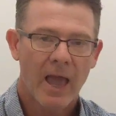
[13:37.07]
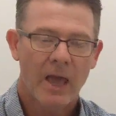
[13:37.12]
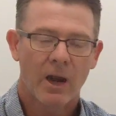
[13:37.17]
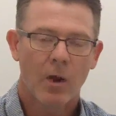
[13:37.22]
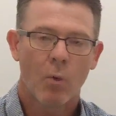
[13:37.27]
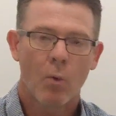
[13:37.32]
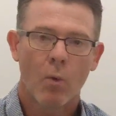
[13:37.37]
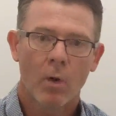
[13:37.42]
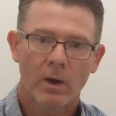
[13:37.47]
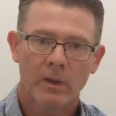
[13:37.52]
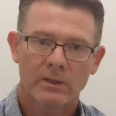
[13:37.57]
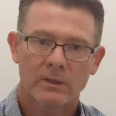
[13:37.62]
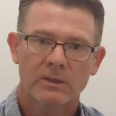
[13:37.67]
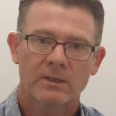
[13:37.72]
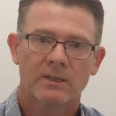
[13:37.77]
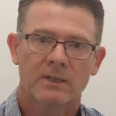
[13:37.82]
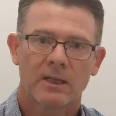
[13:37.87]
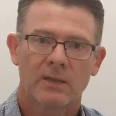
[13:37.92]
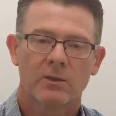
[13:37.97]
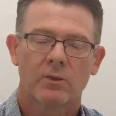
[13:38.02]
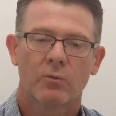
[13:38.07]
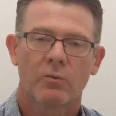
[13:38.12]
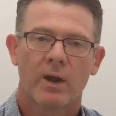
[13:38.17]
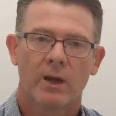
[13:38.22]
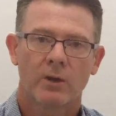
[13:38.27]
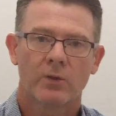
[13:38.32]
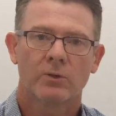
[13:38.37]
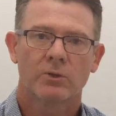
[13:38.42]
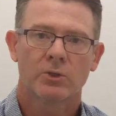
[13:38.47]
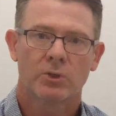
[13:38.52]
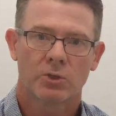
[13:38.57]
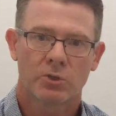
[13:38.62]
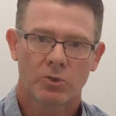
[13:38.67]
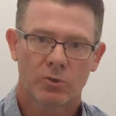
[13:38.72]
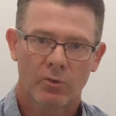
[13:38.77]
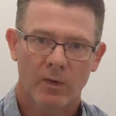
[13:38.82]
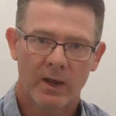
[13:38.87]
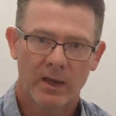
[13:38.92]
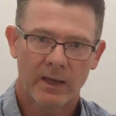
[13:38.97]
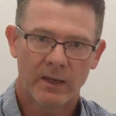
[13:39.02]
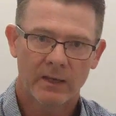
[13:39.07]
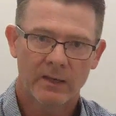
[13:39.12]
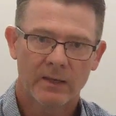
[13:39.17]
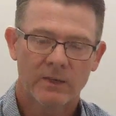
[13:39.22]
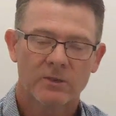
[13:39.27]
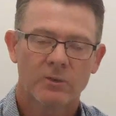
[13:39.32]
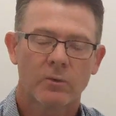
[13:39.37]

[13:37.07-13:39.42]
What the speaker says: and I want to set the record straight